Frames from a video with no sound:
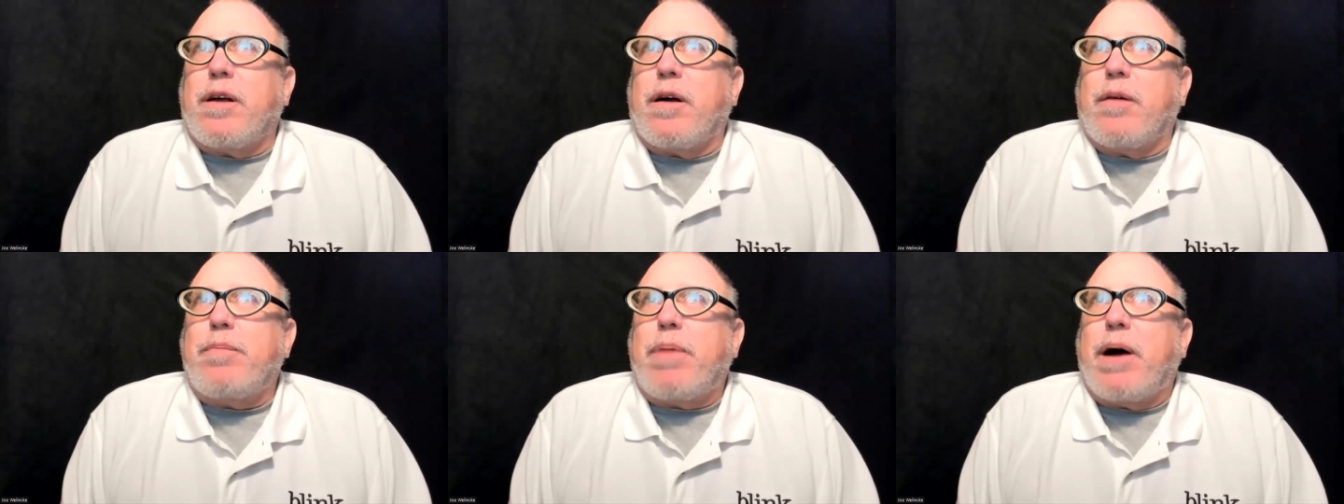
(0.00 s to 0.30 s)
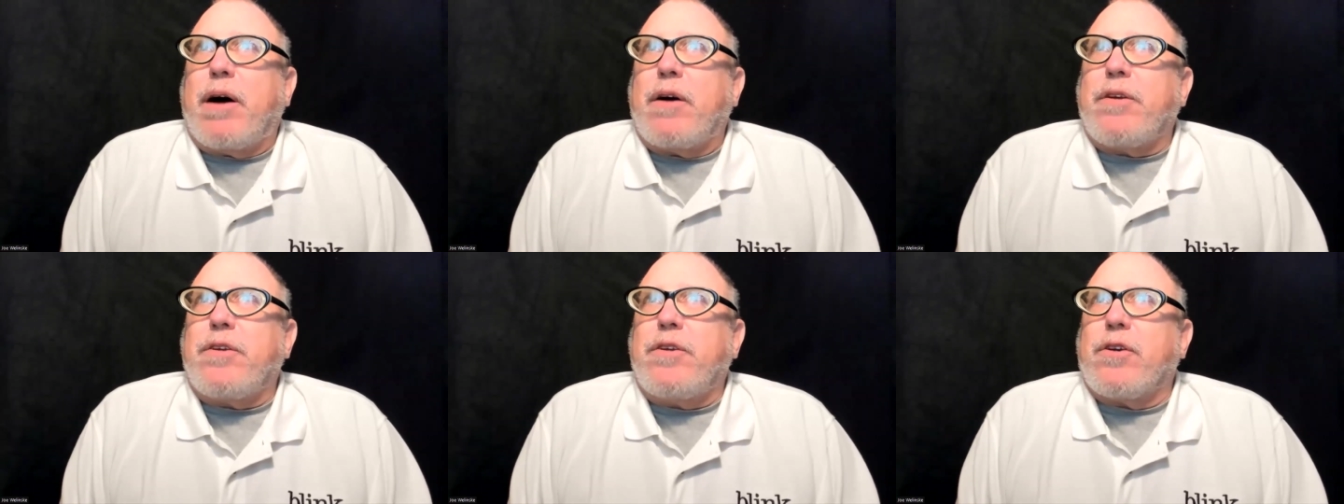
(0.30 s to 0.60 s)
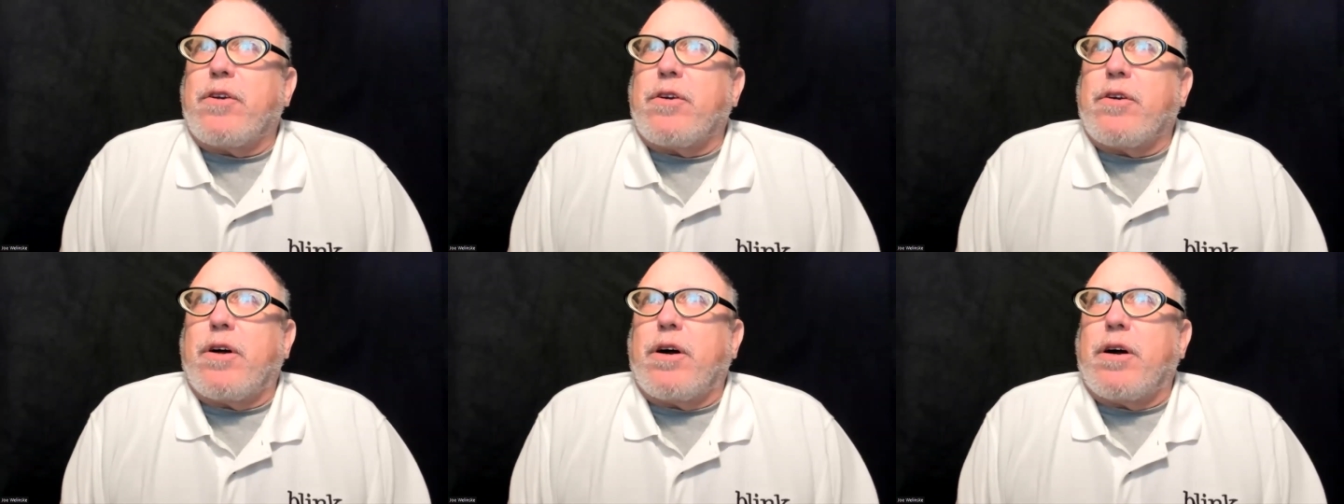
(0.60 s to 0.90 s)
about
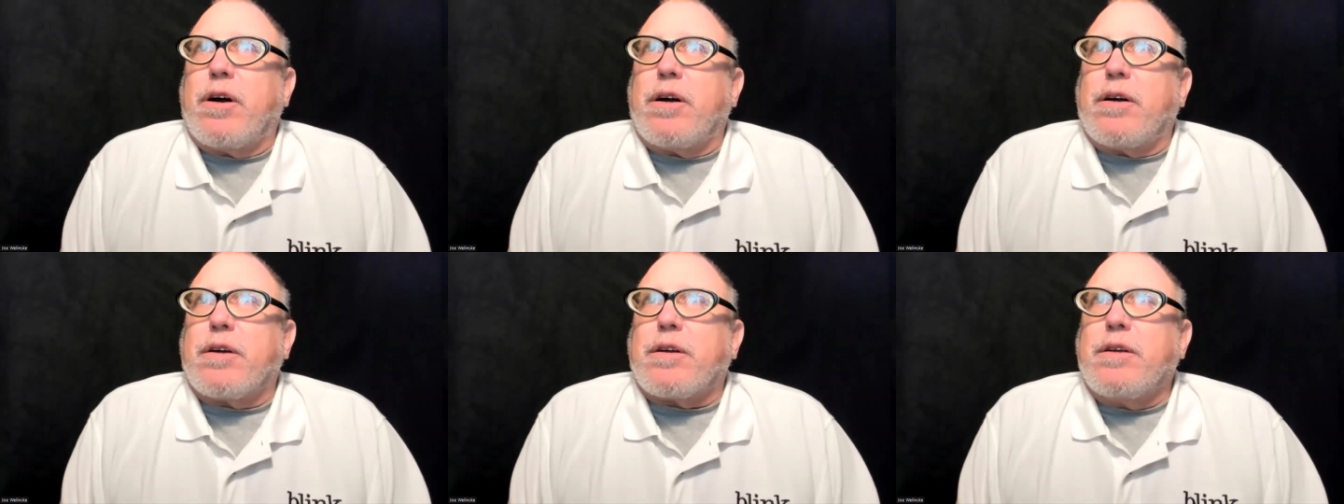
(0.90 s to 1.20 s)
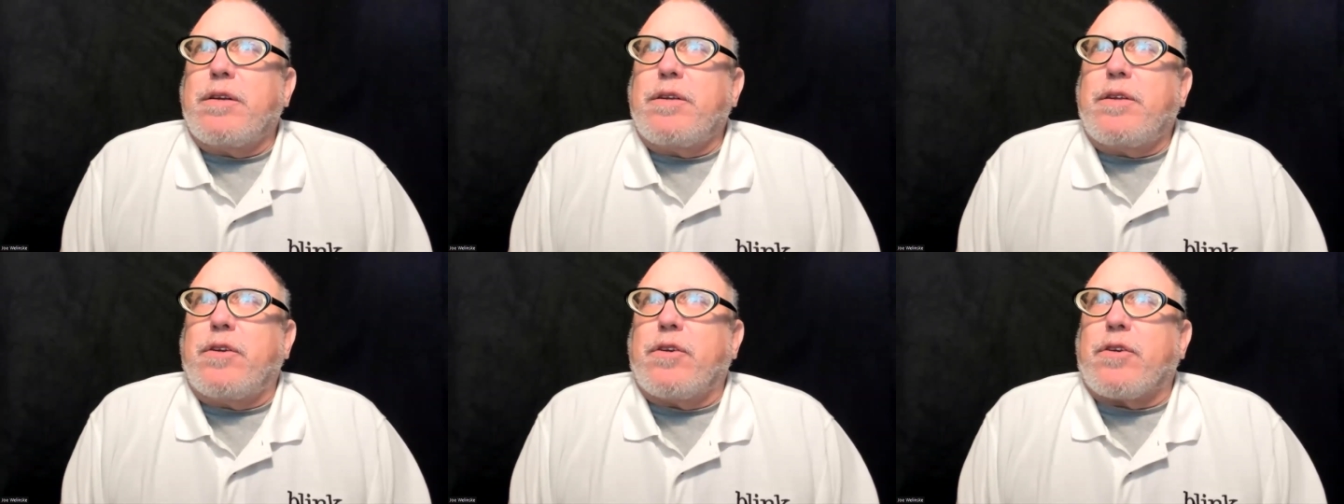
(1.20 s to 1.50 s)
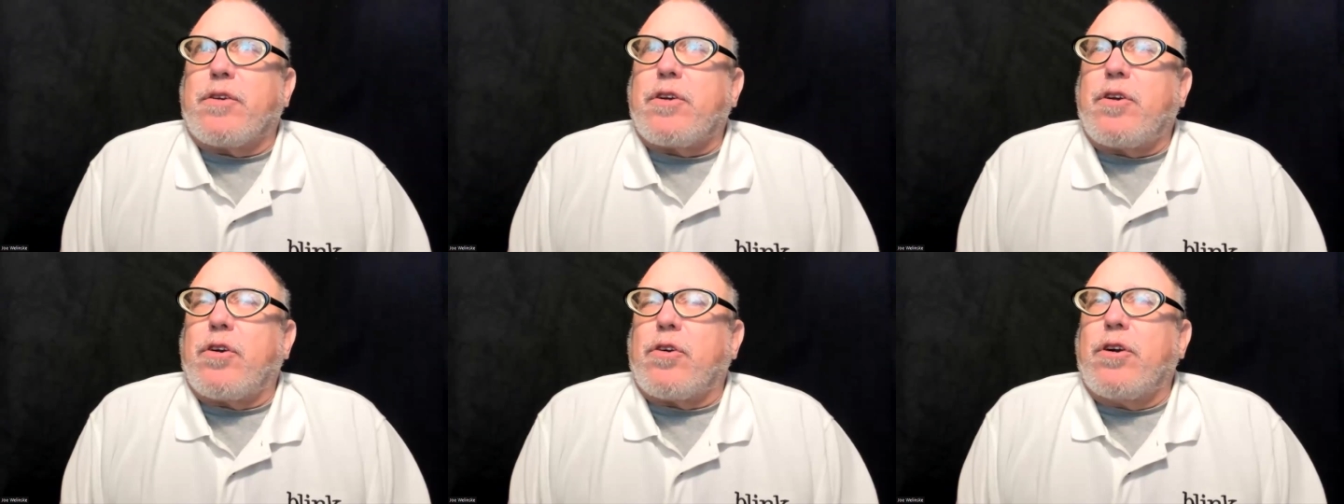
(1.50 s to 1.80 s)

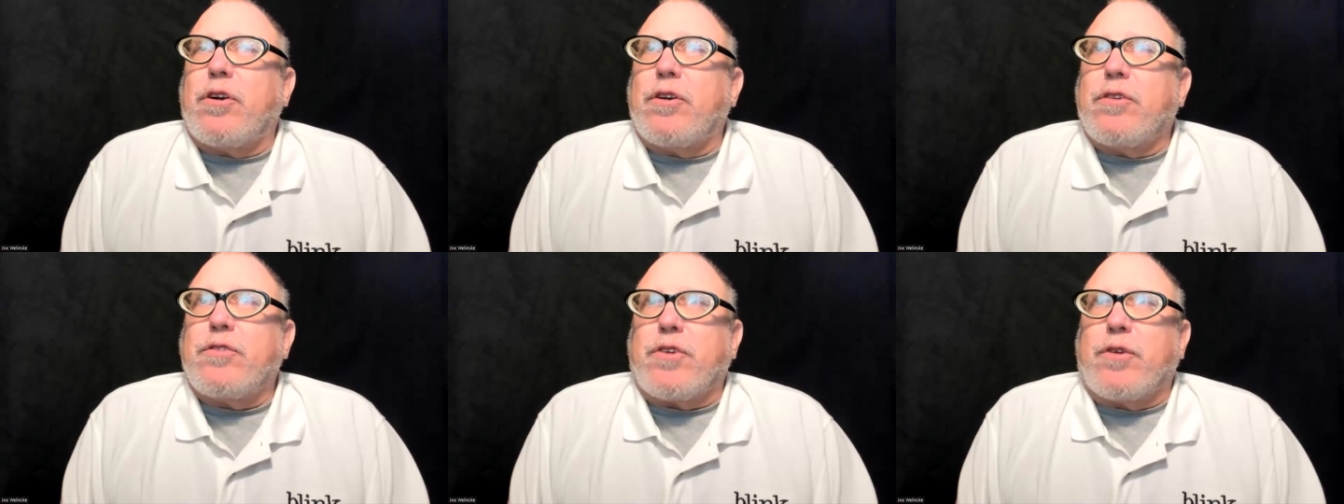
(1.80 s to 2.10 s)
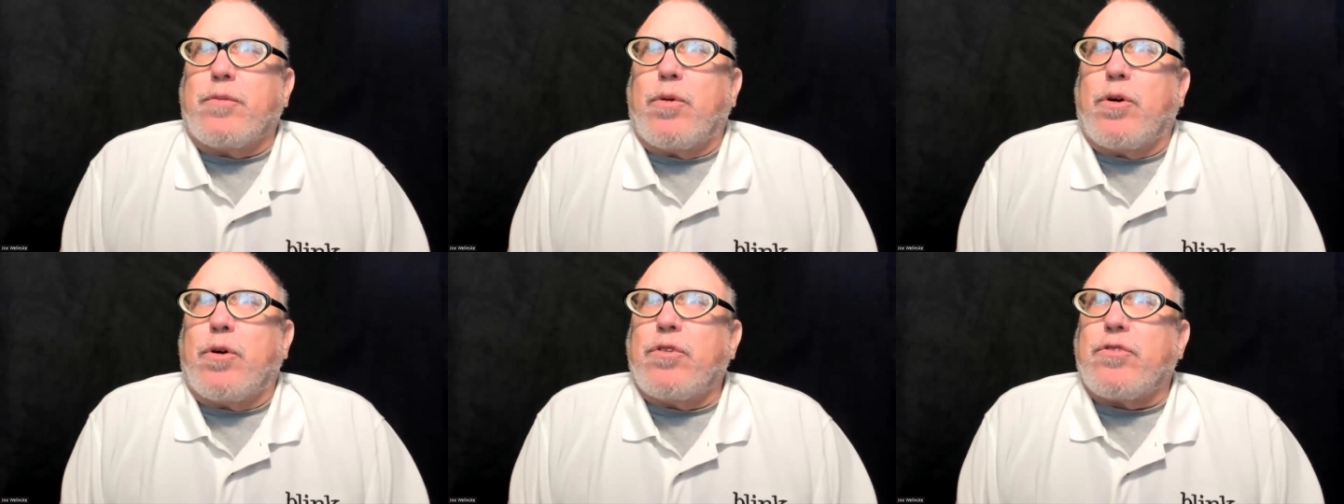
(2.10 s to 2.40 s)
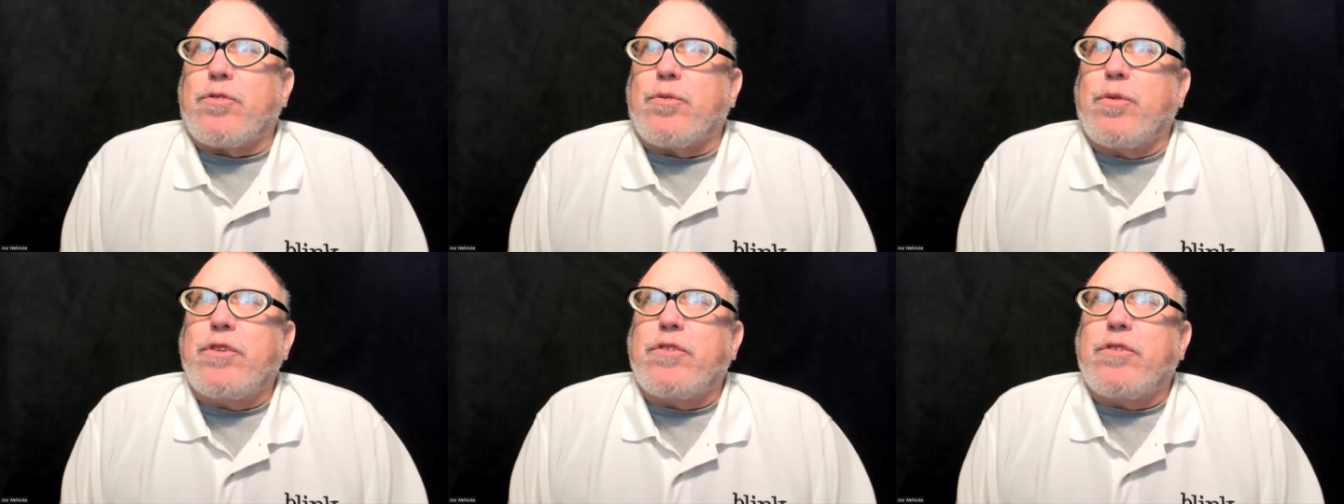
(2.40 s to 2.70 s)
your current or
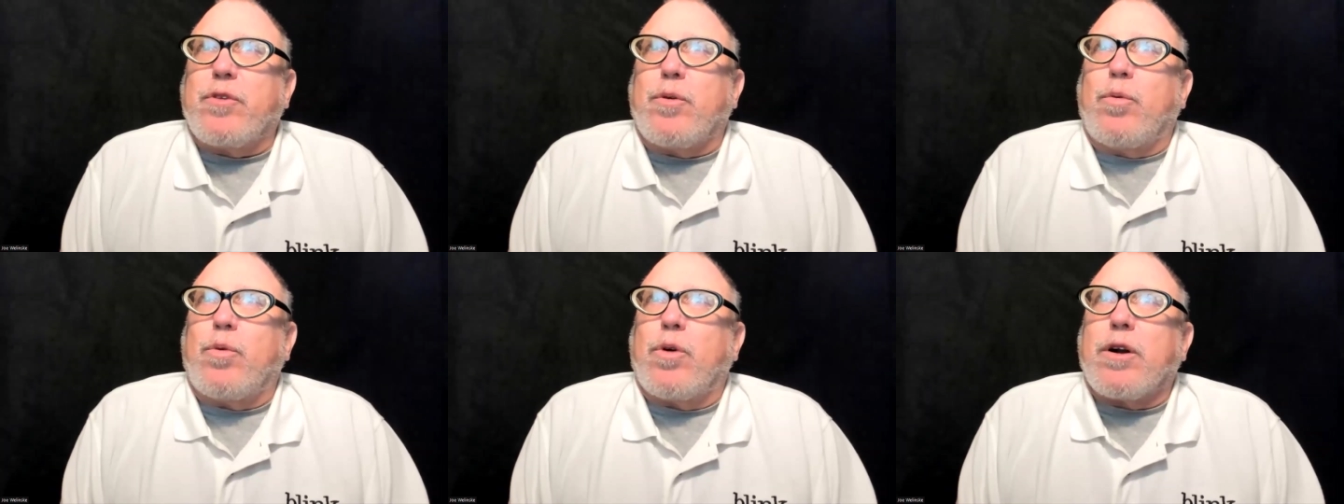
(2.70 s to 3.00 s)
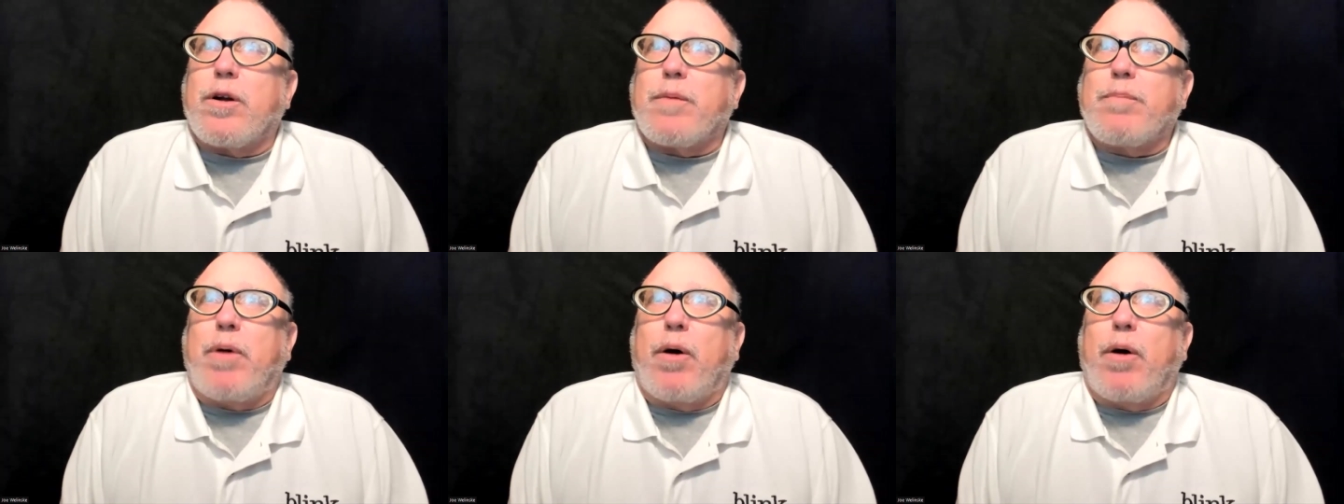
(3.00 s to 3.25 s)
most recent work.